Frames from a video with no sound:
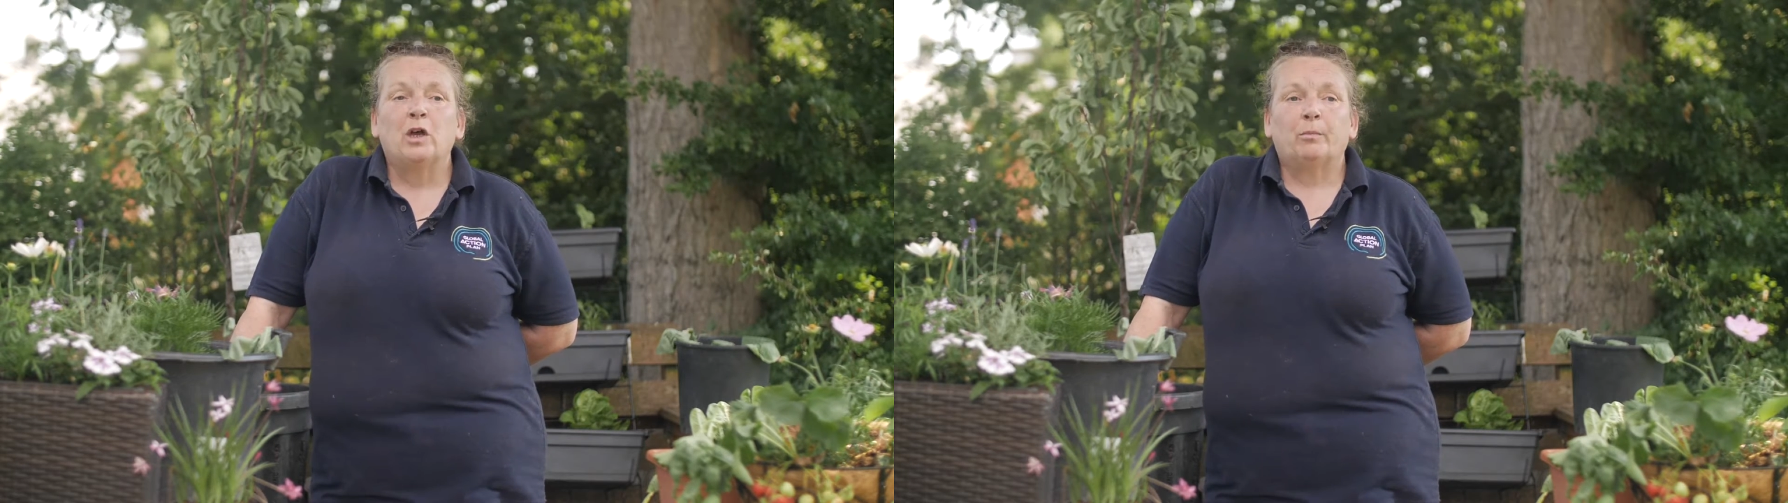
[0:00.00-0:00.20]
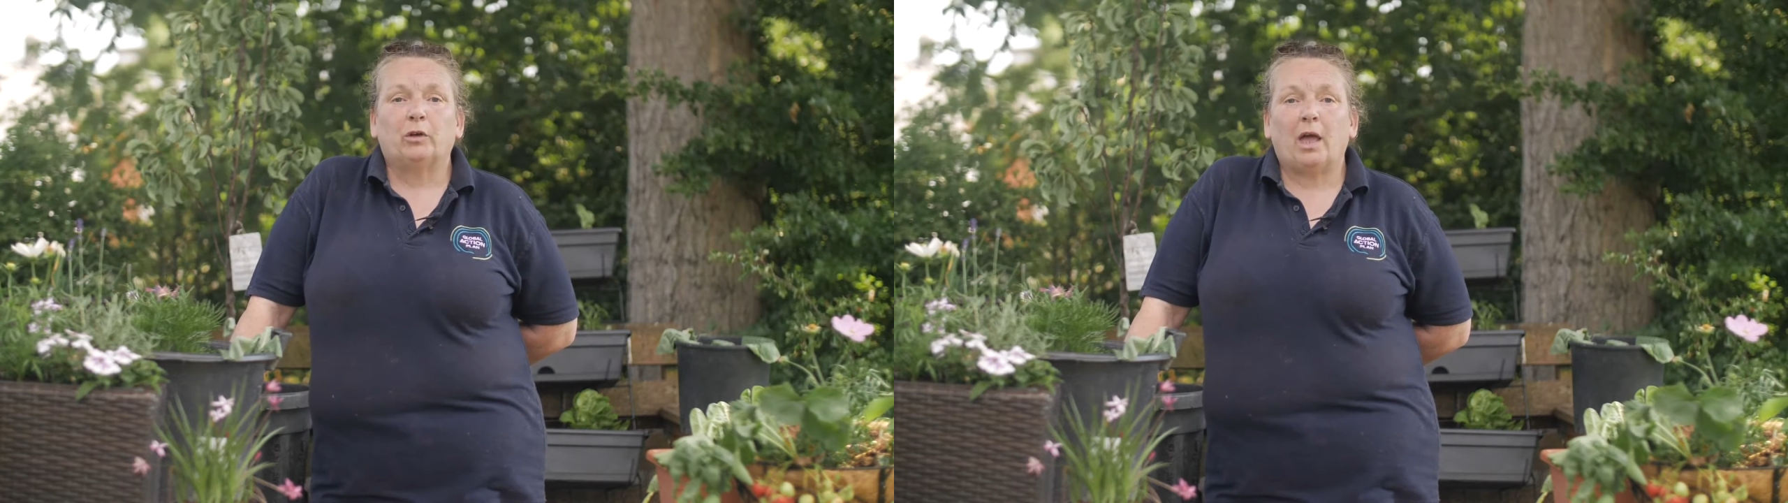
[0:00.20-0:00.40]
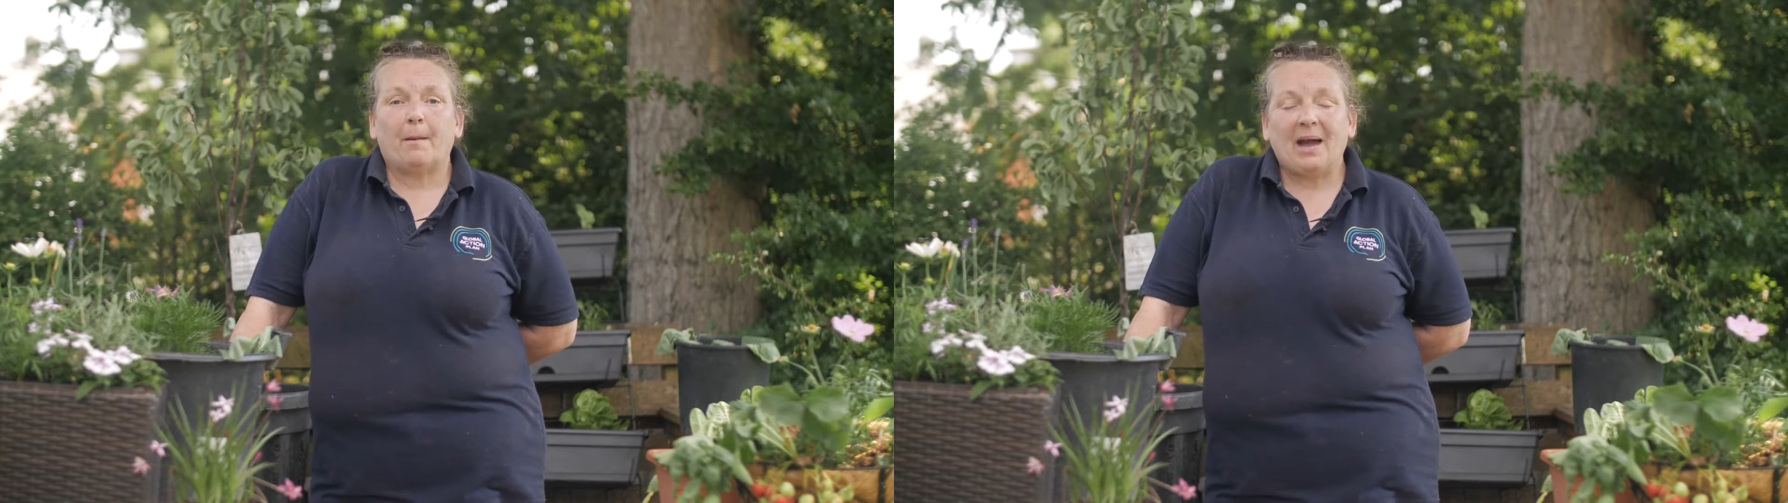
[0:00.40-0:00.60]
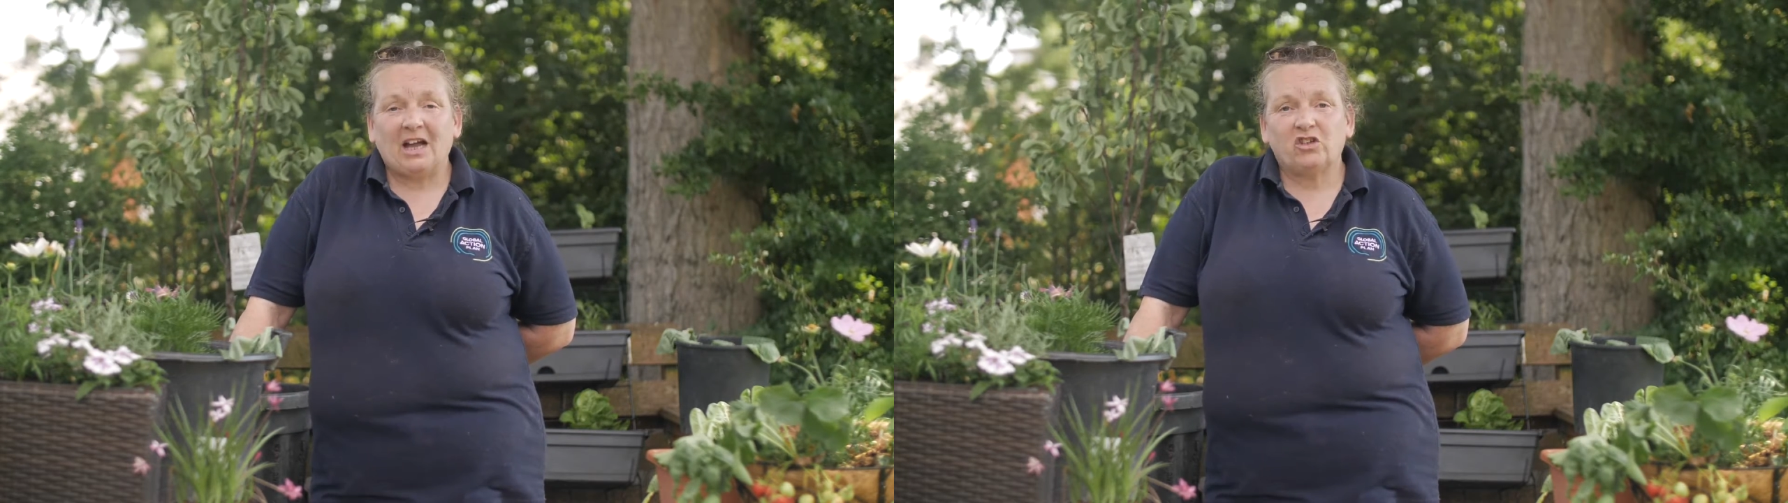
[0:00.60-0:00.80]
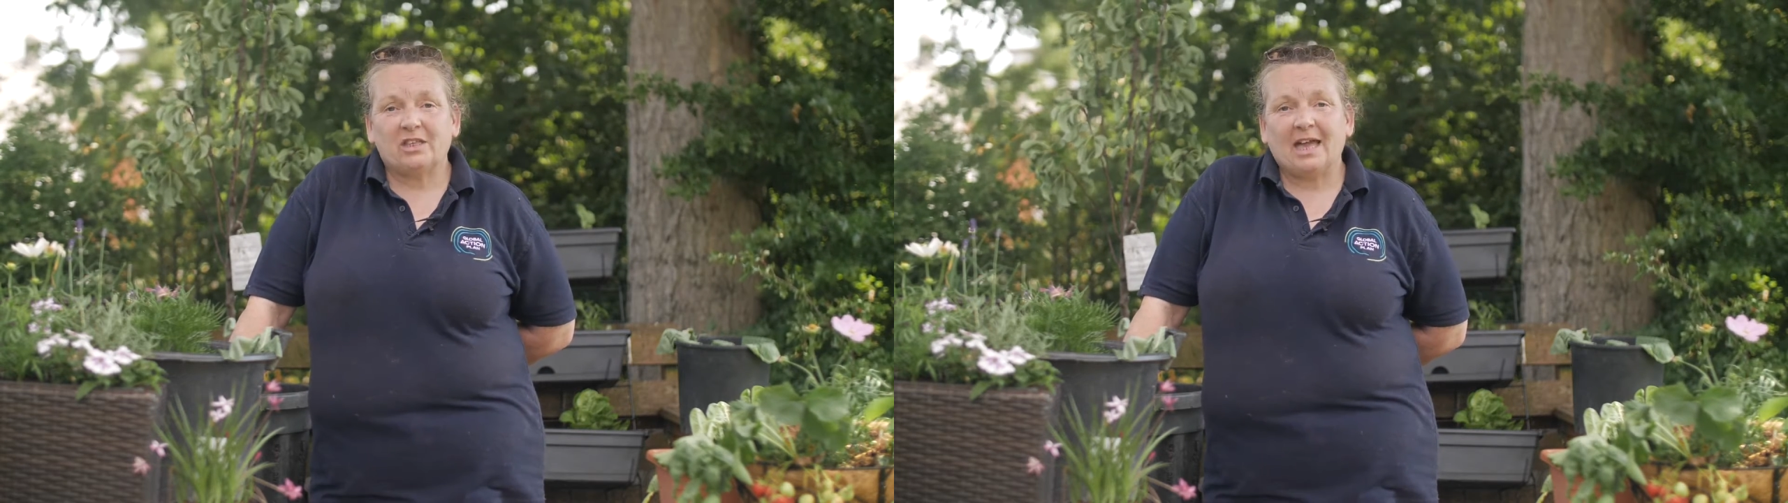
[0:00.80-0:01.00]
But a
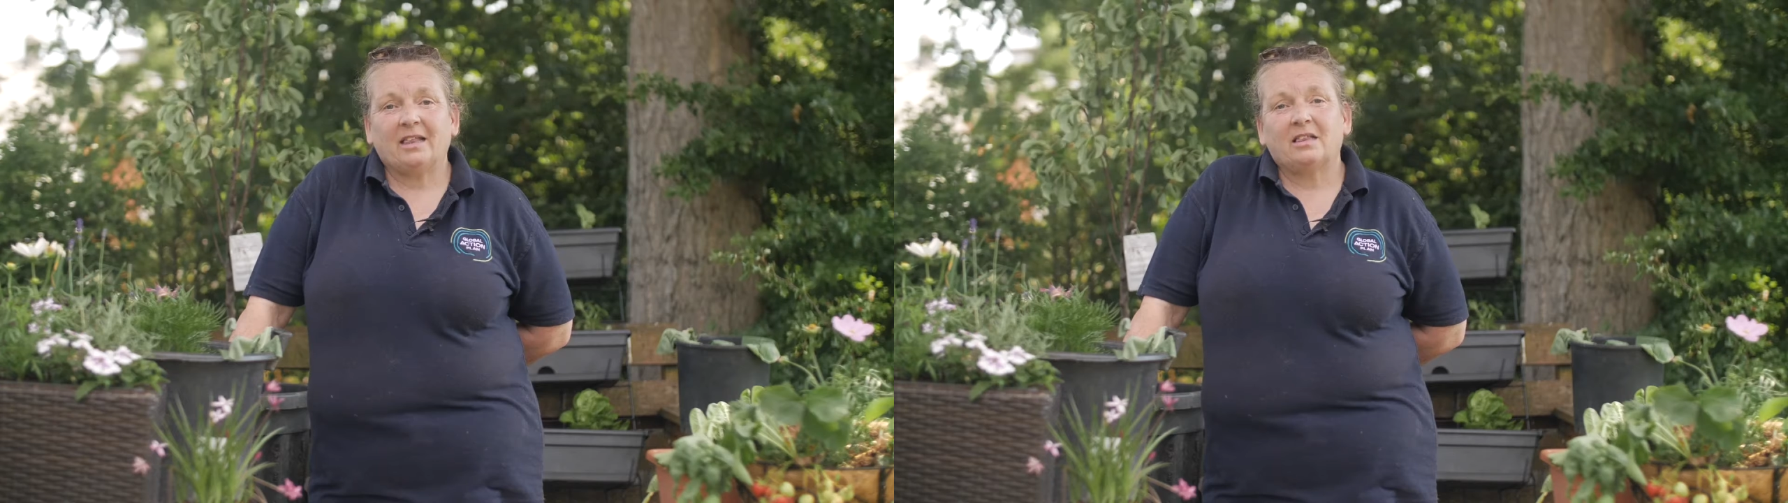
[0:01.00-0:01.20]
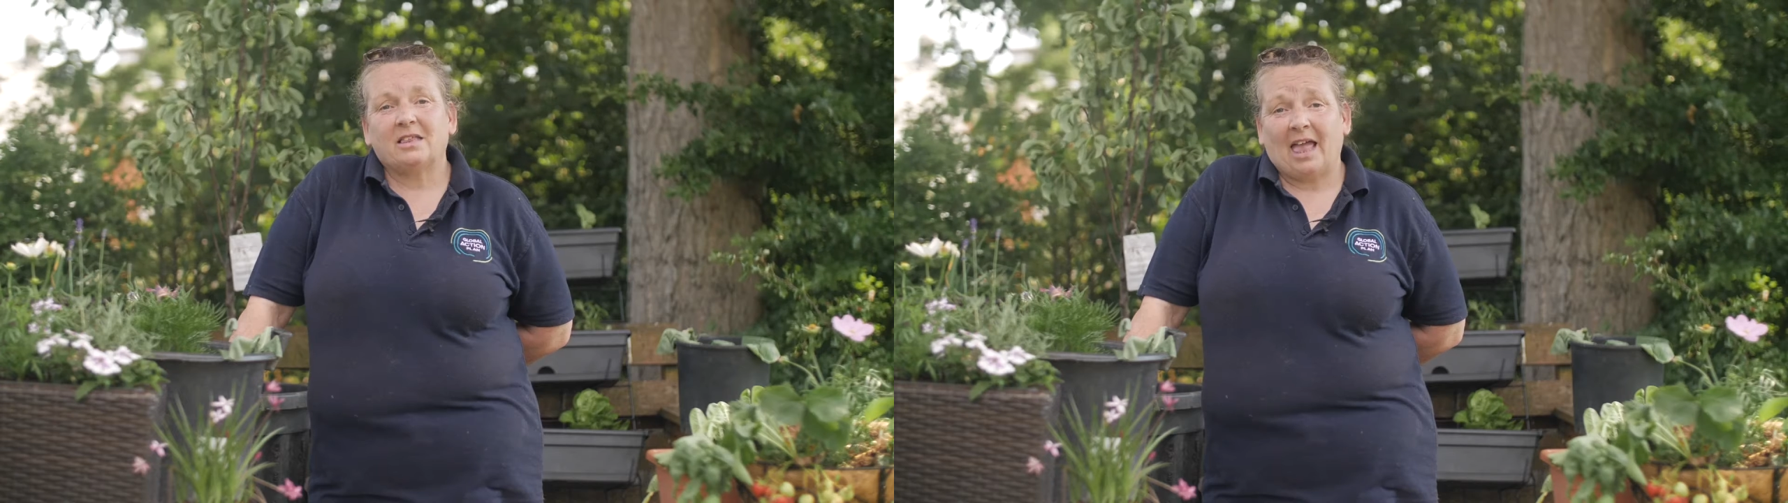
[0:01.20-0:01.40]
patch of nettles